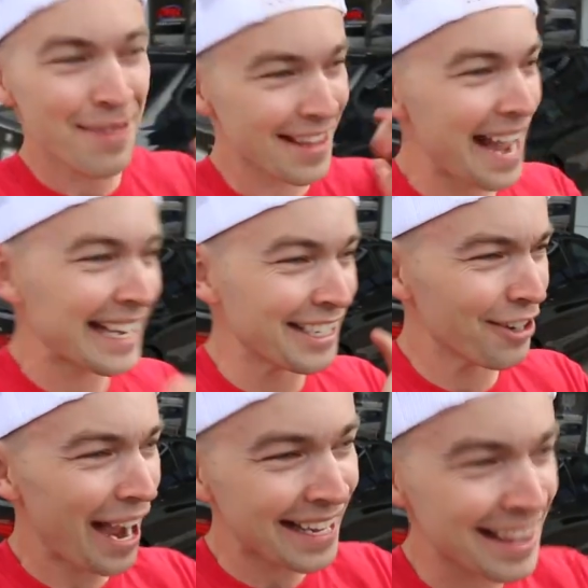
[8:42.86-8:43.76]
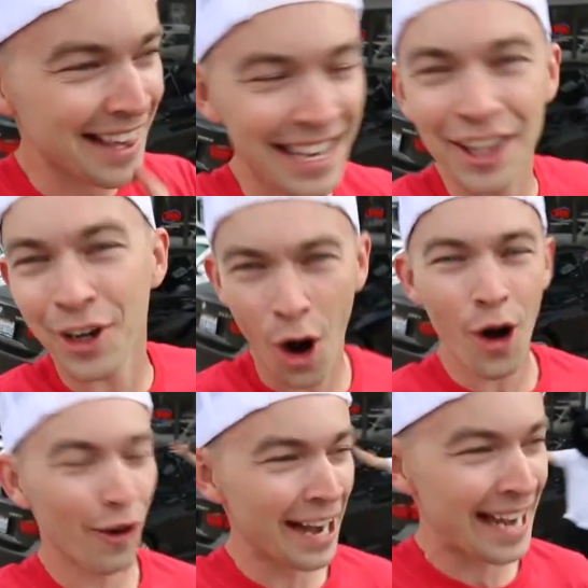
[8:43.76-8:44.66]
snaking you, I can see the
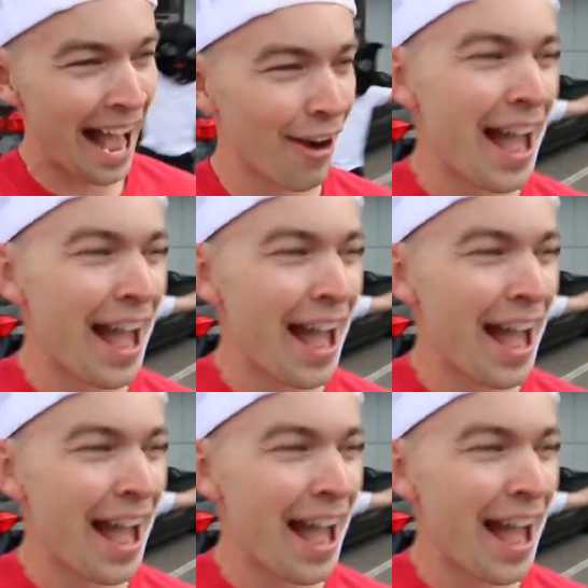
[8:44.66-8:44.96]
car right now.